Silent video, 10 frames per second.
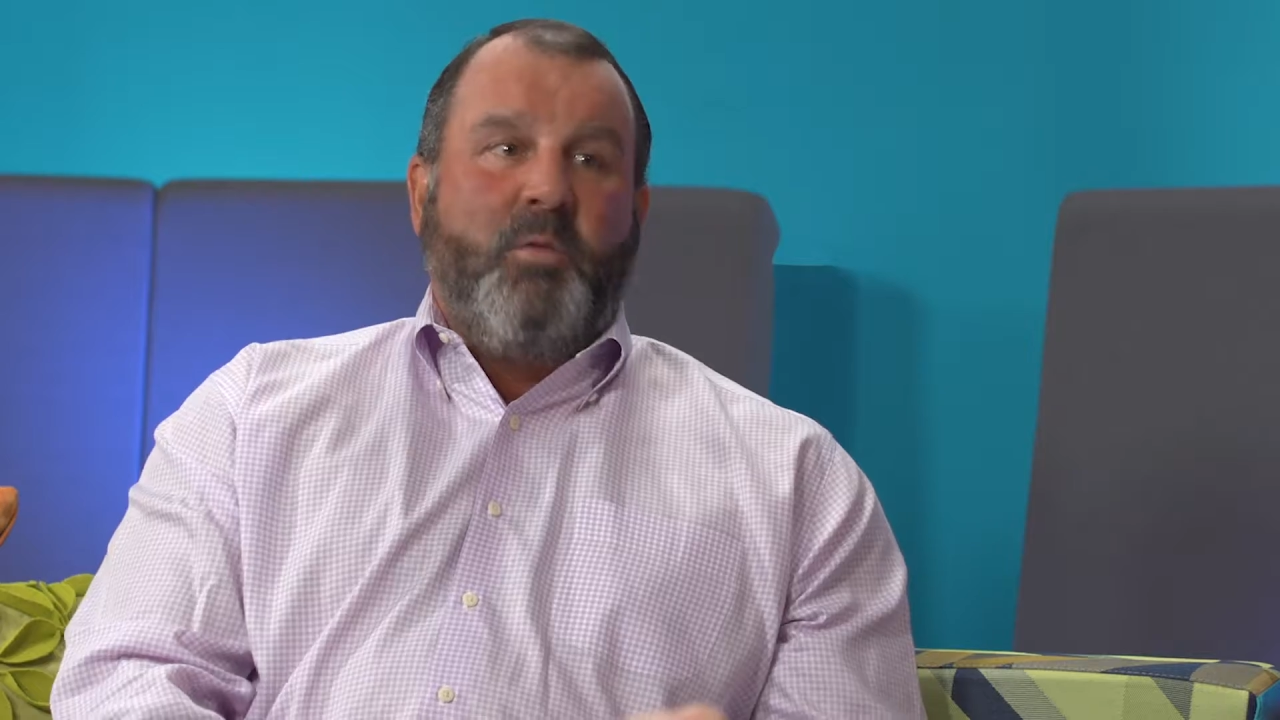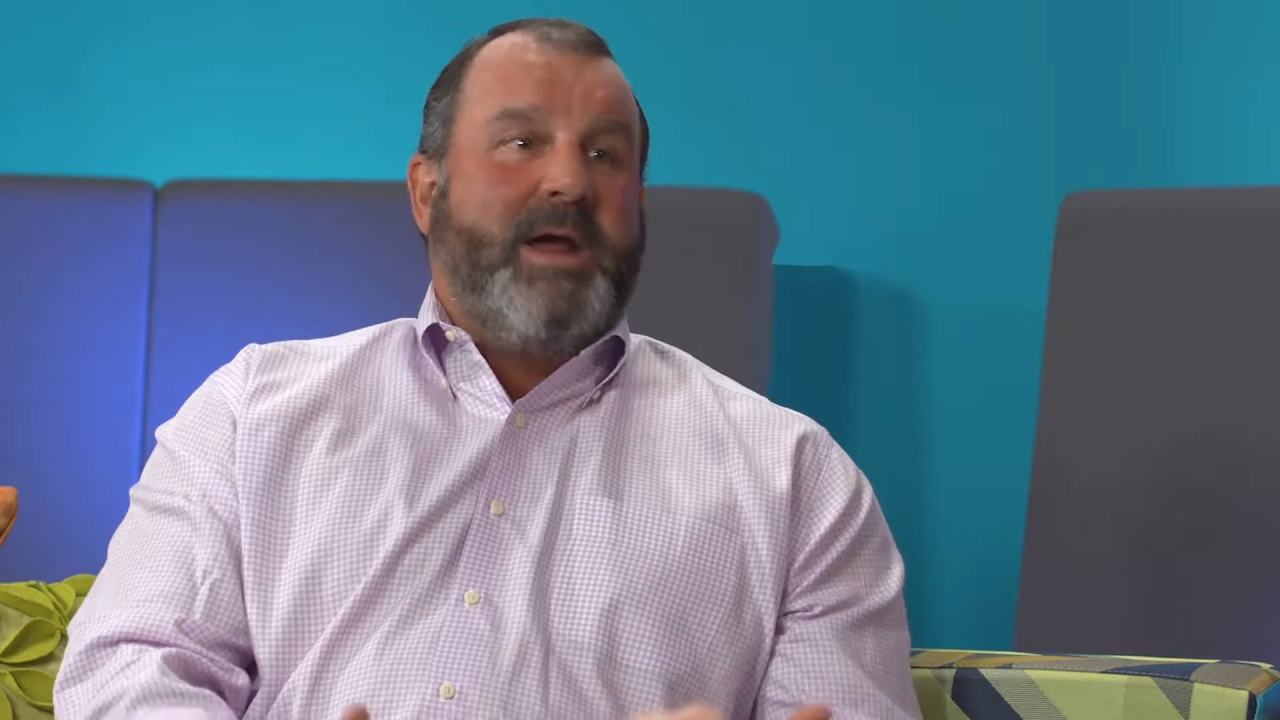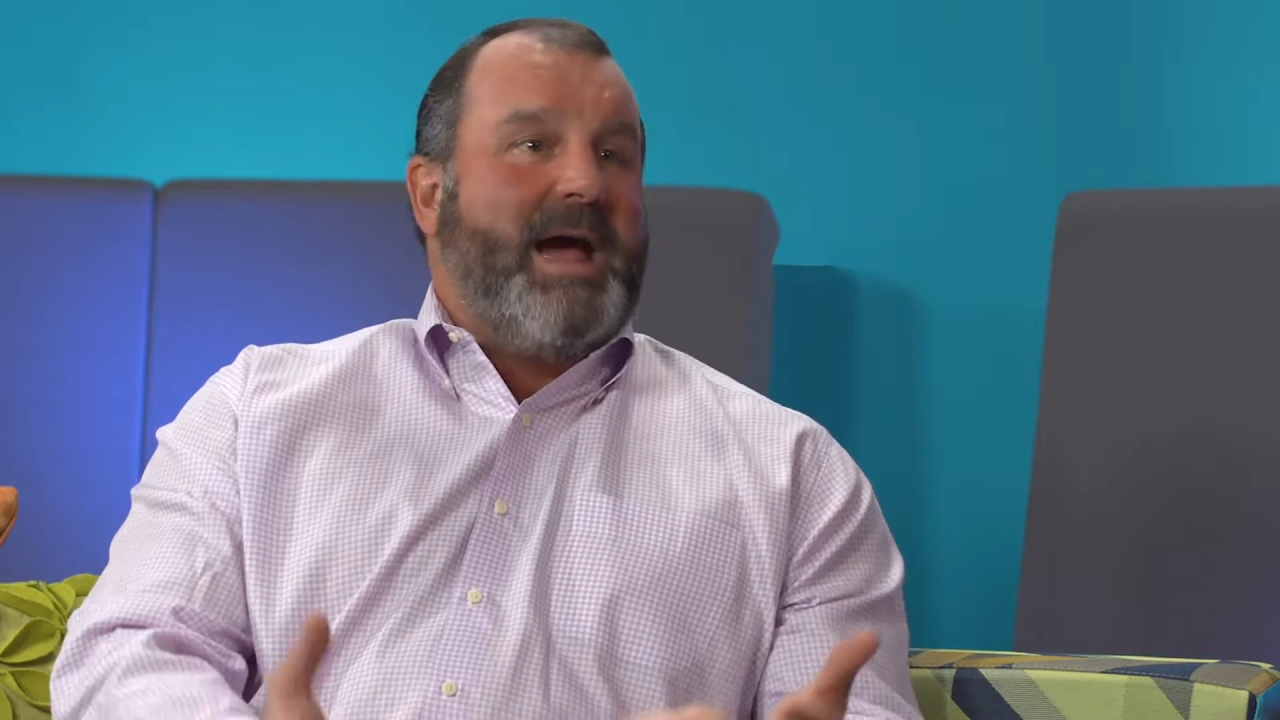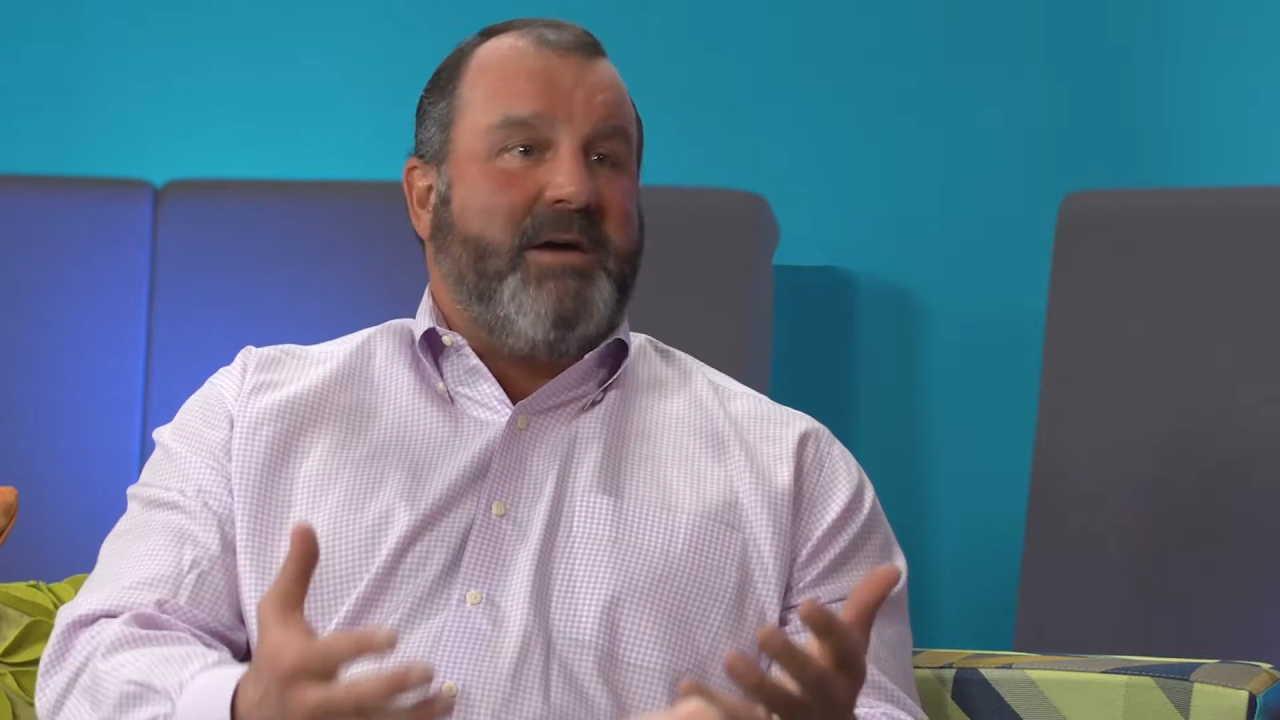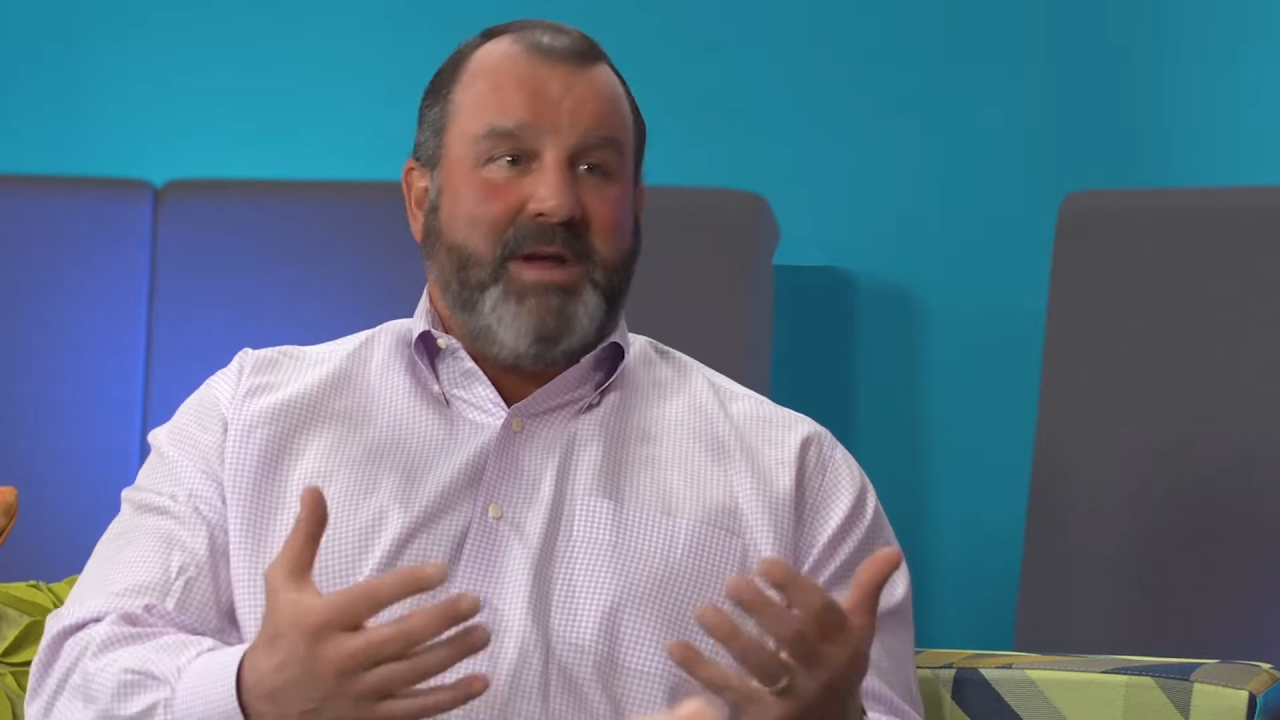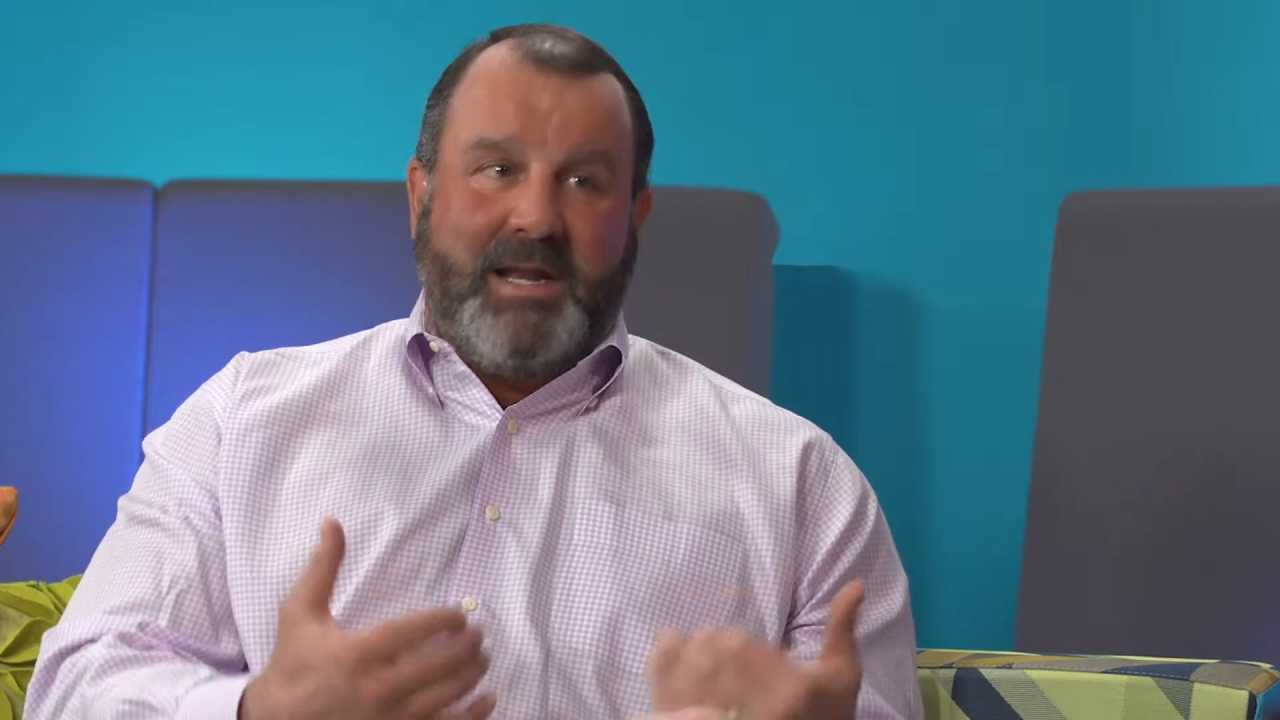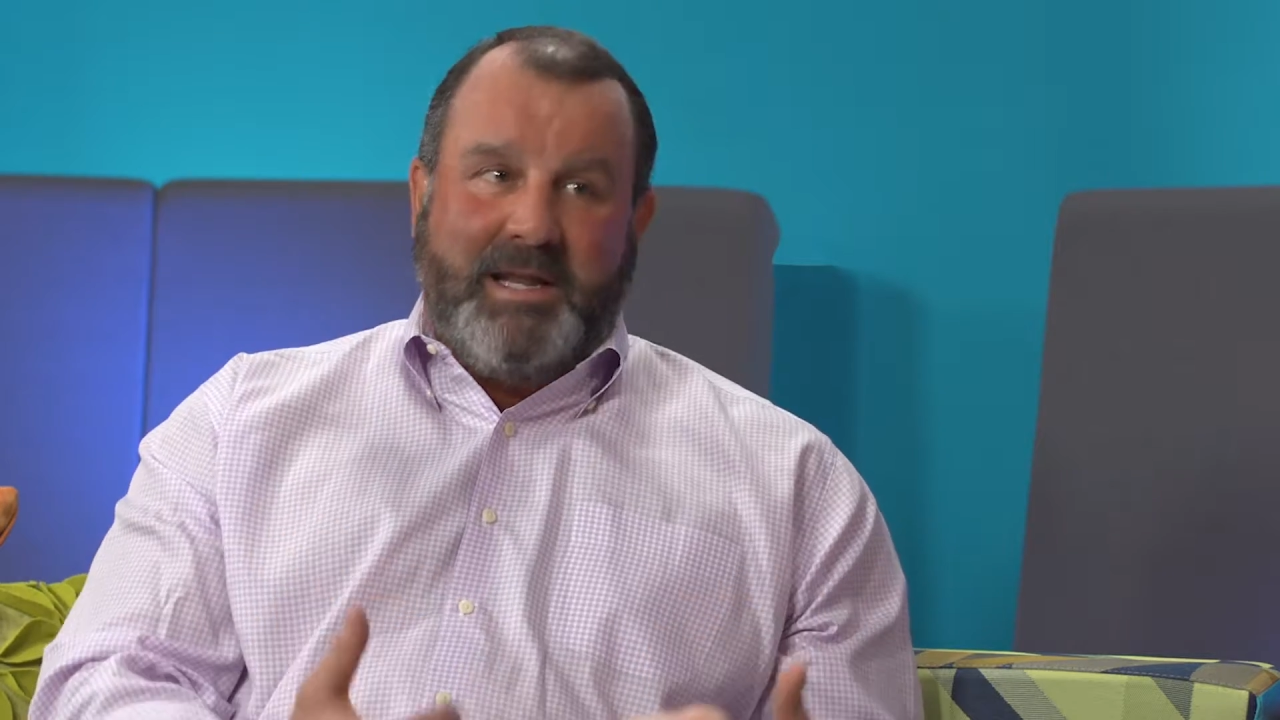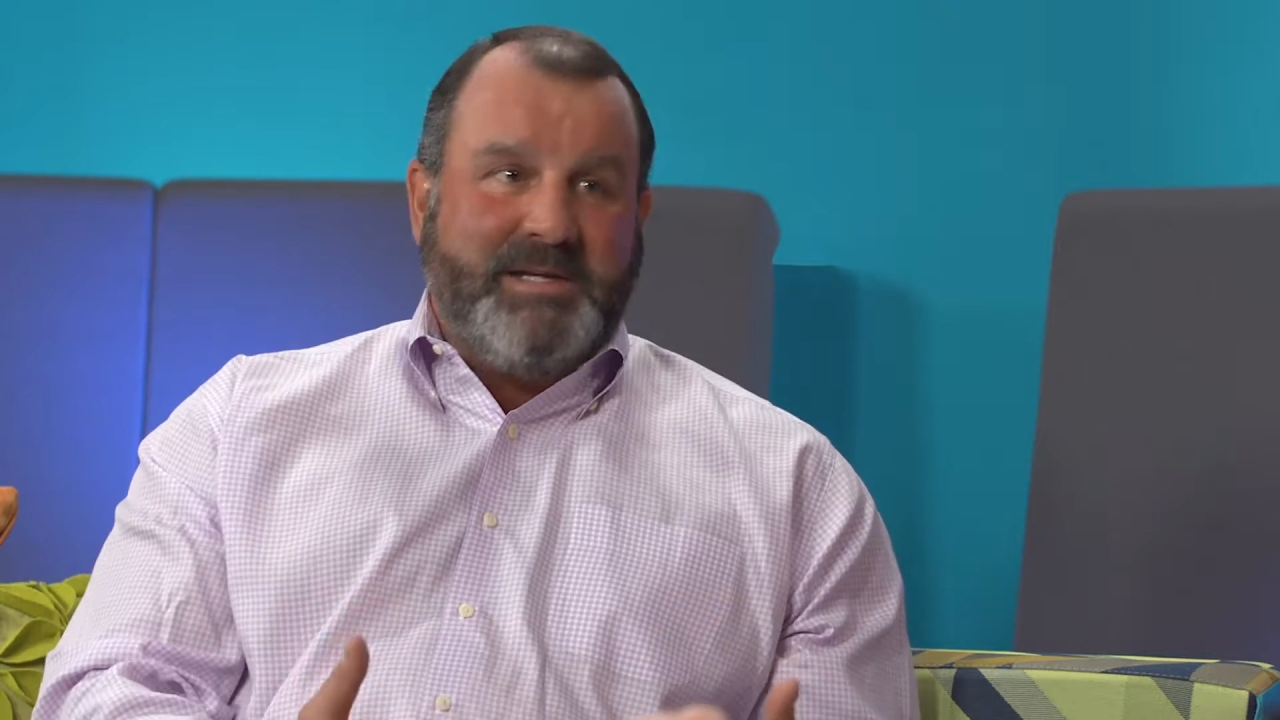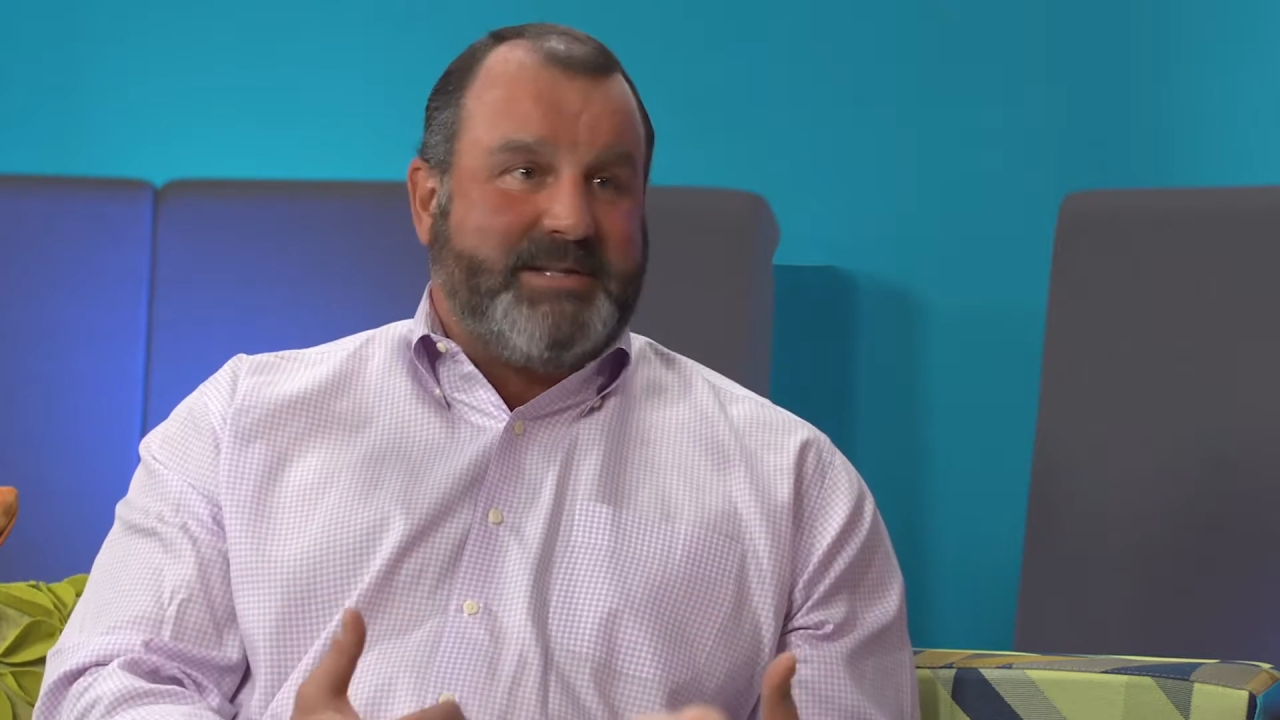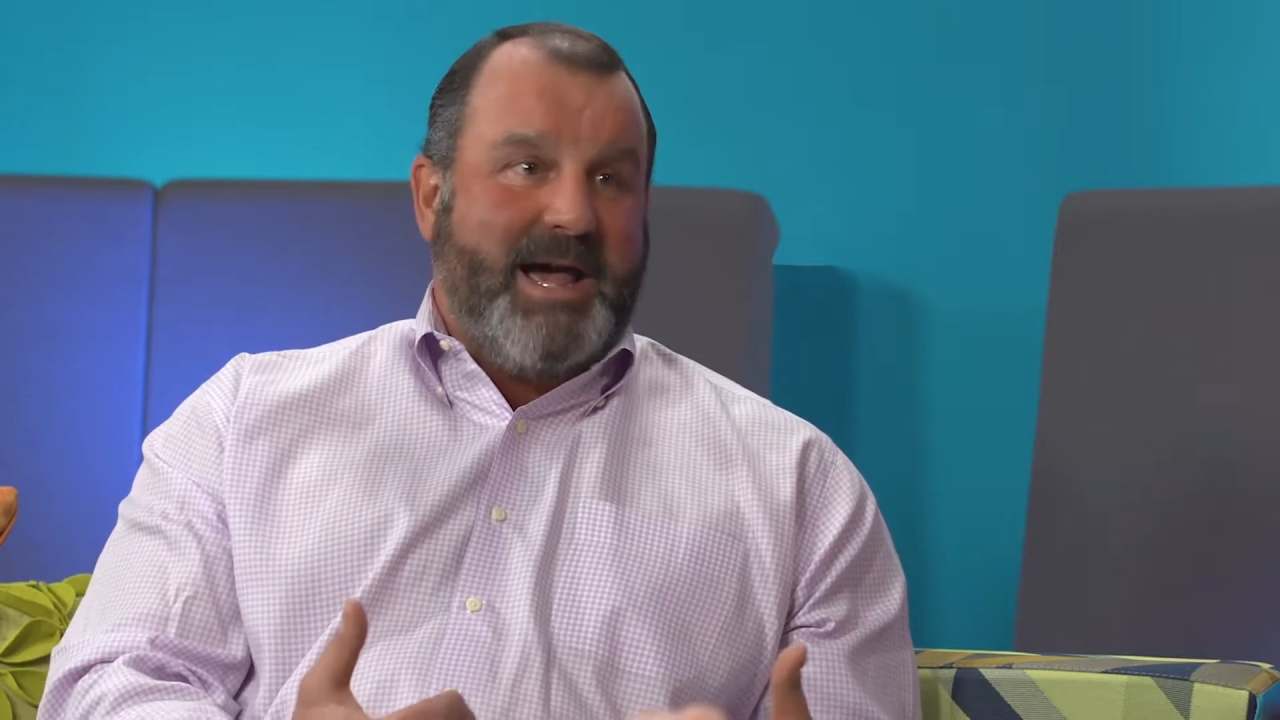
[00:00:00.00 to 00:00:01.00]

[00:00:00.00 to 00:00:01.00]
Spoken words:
then we have at least